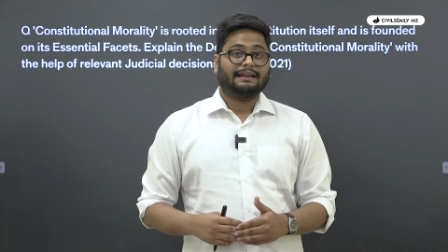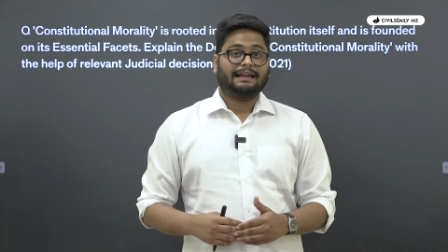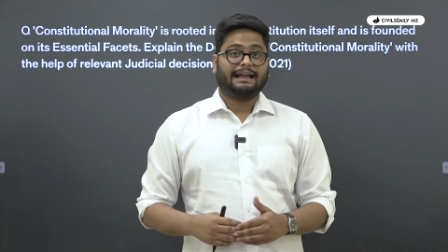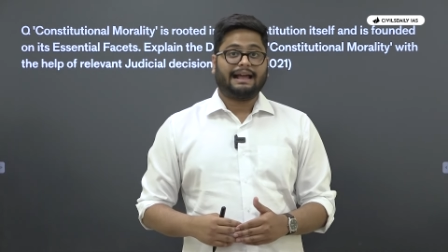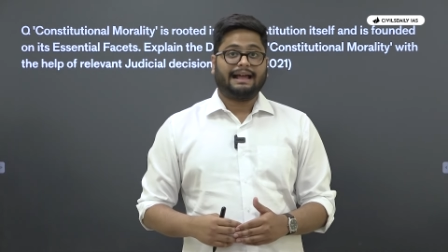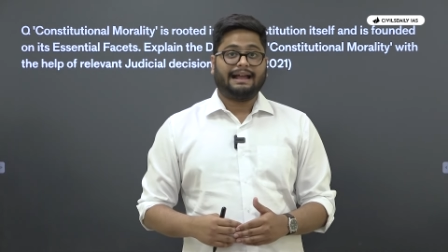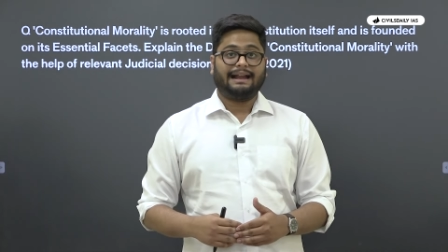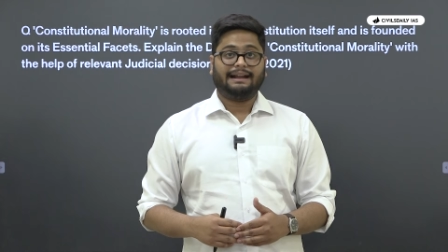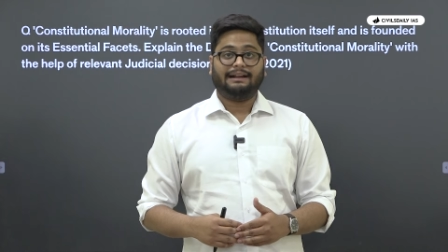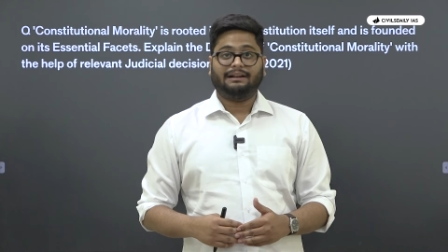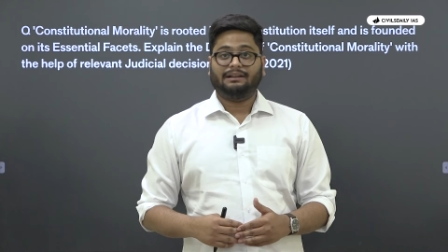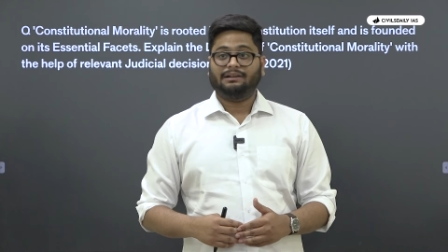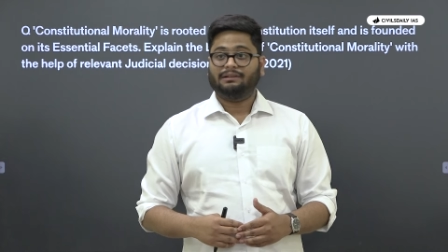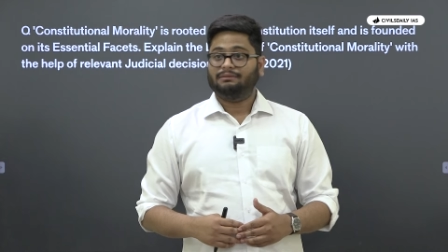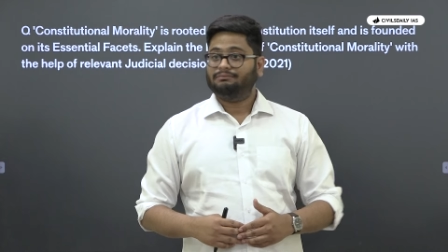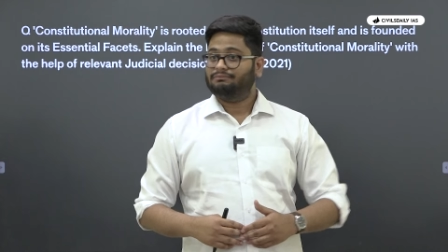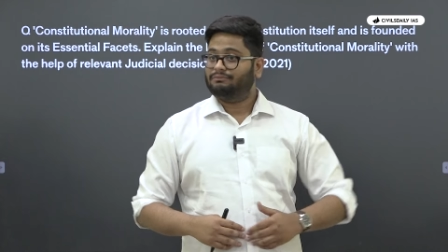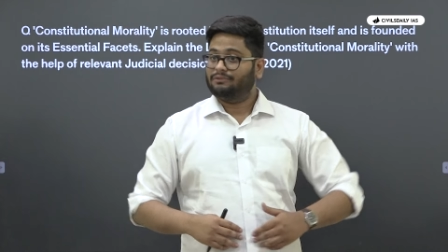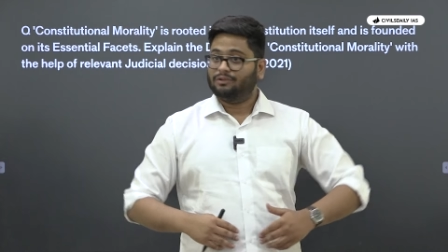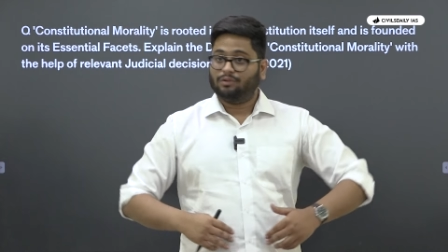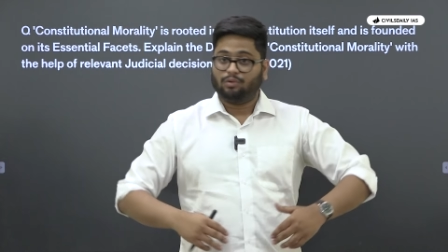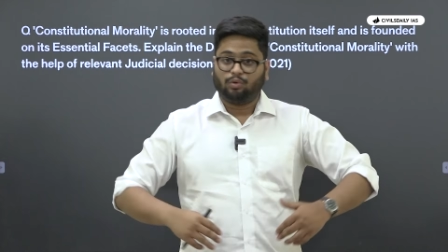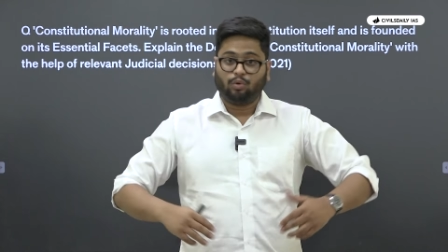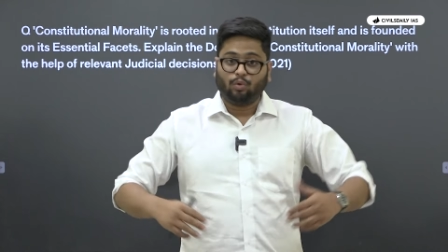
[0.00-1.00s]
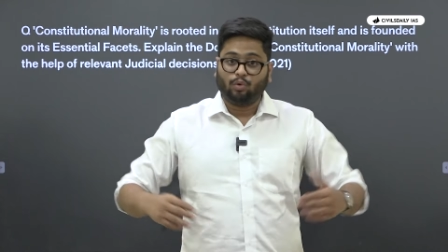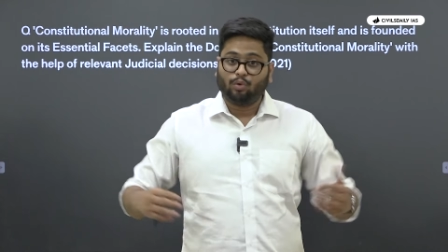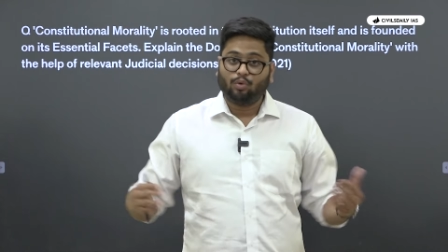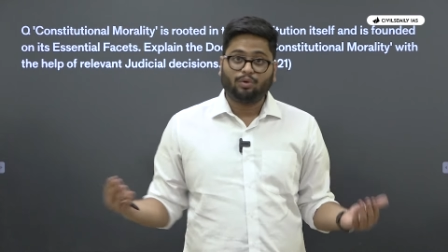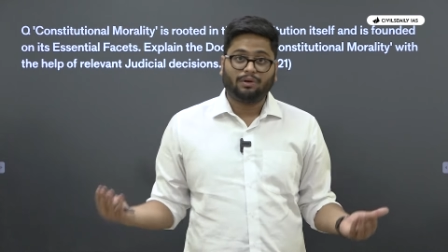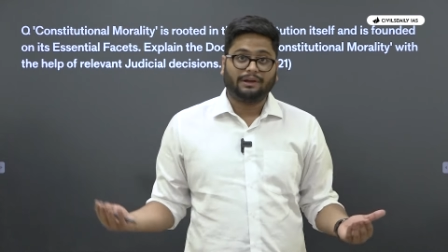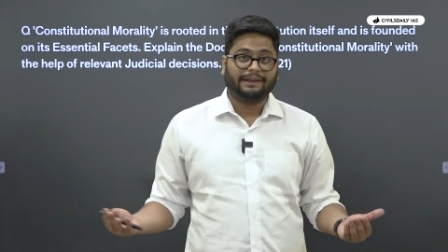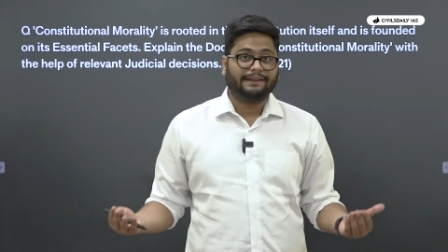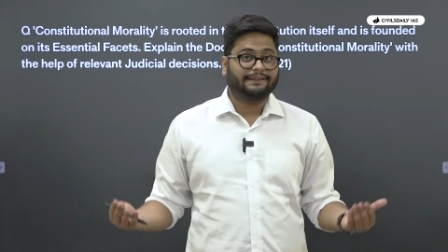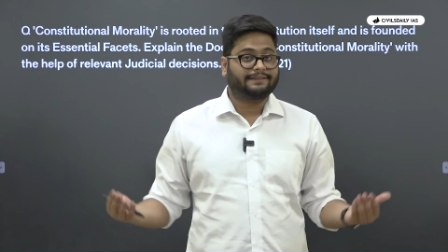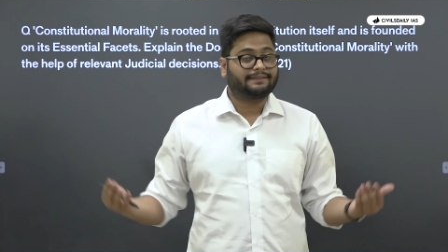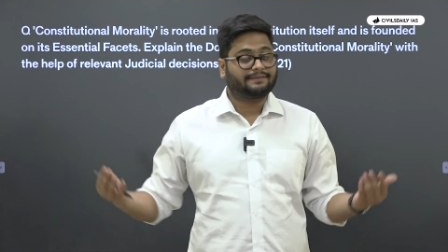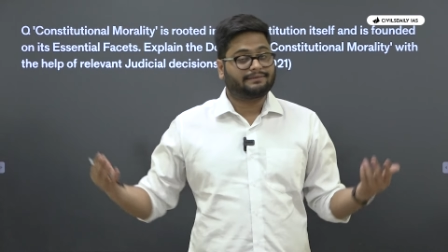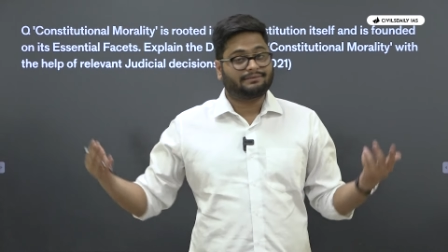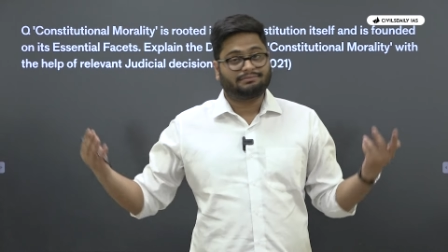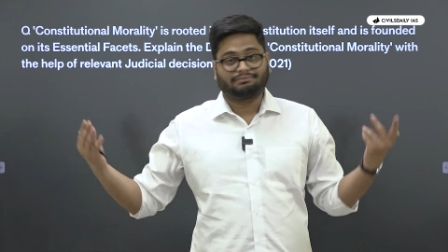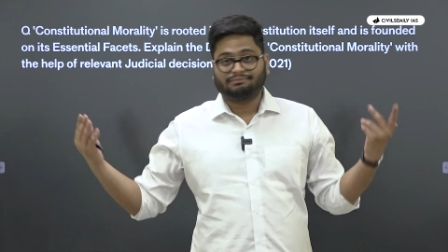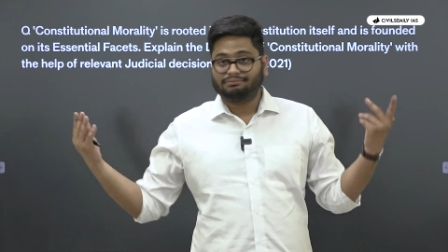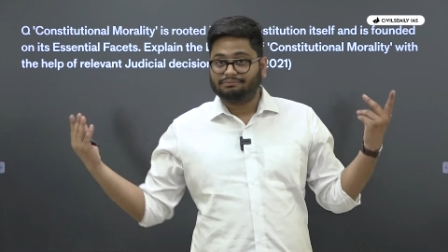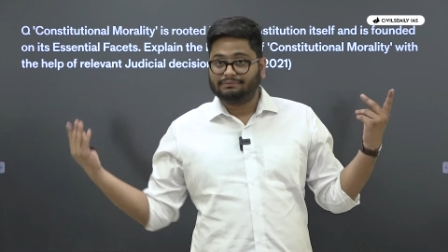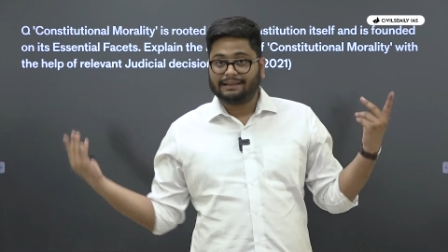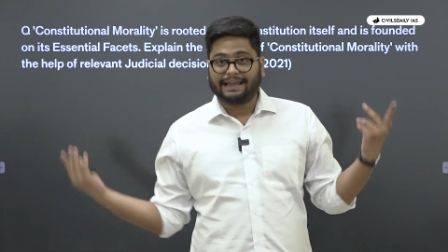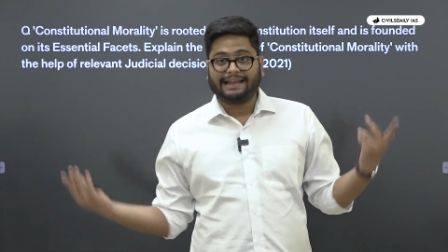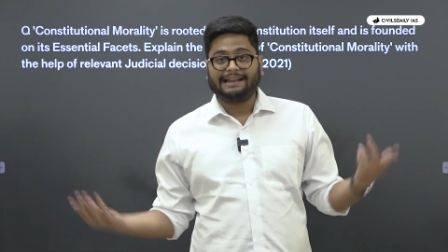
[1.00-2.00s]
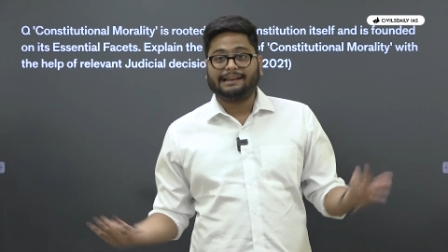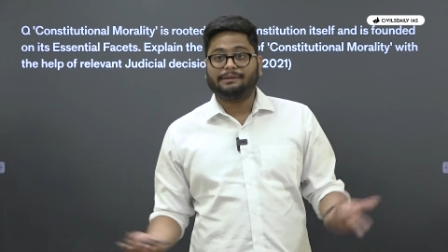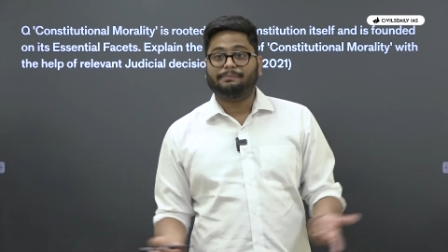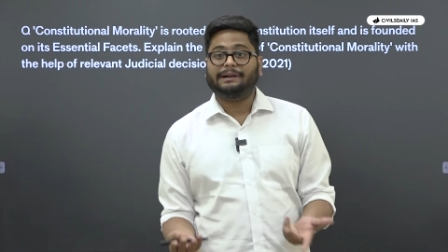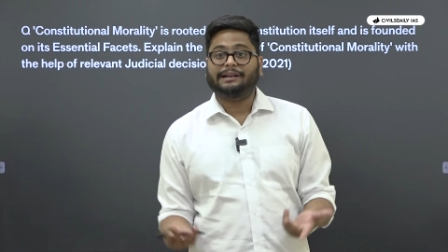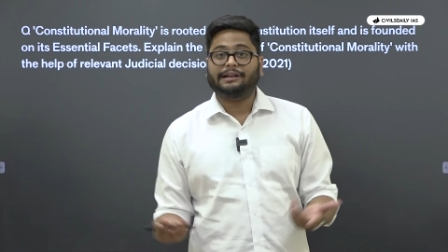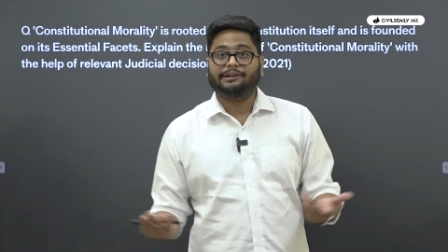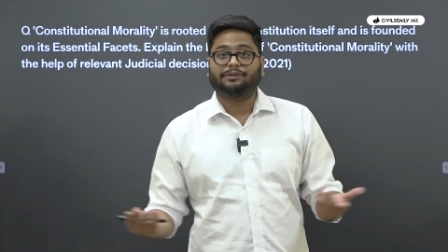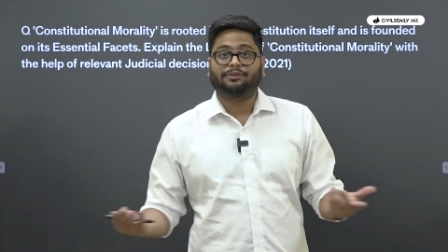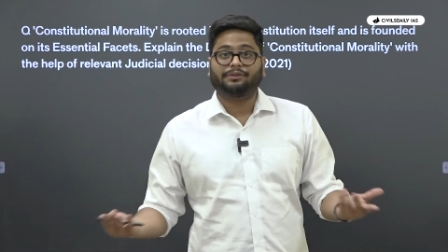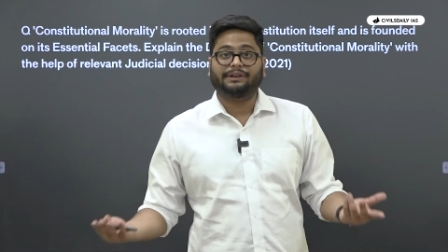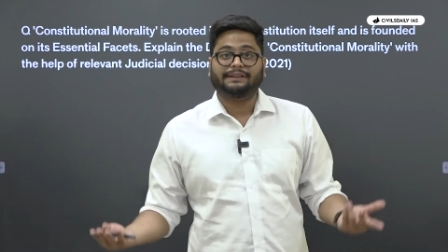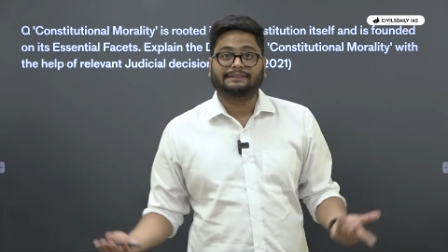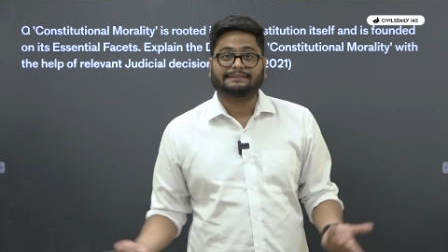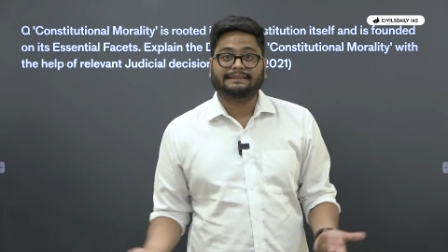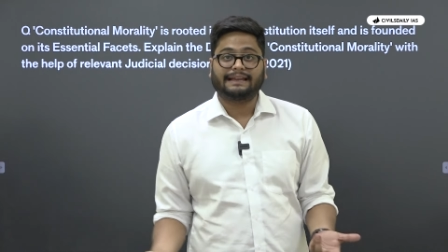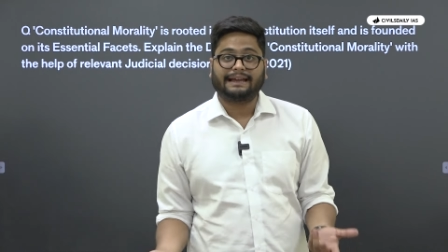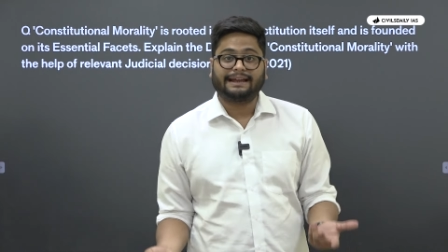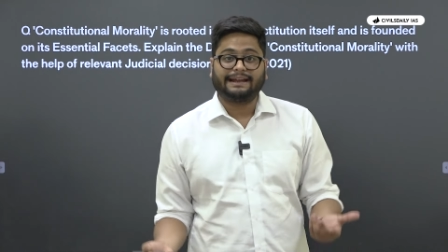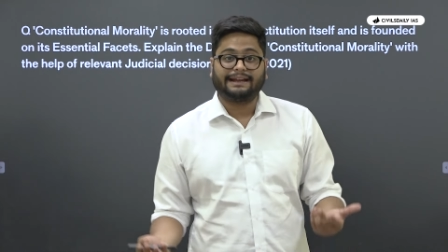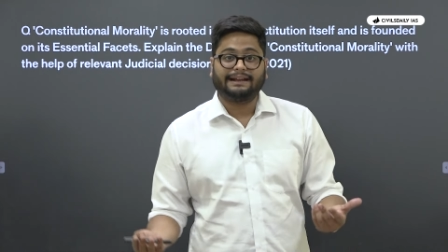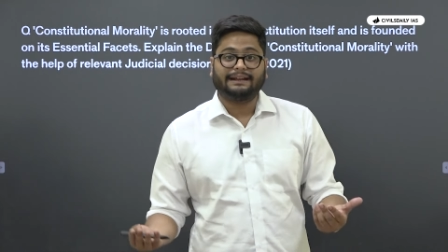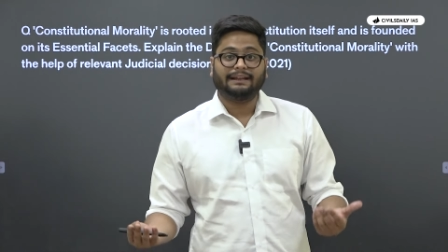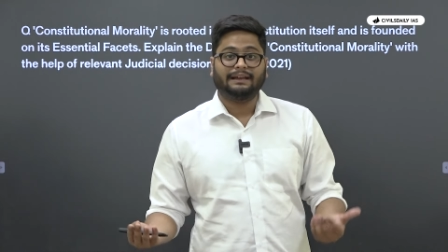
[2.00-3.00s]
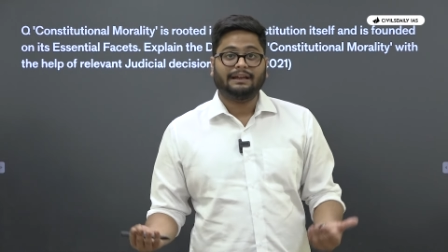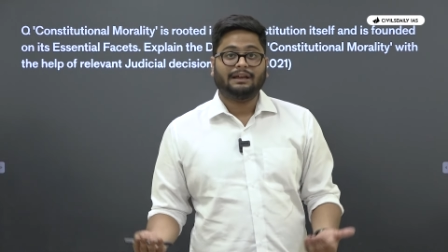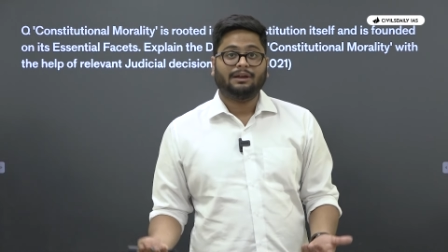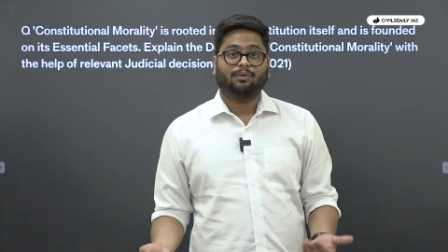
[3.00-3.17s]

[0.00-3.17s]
And who is anybody to decide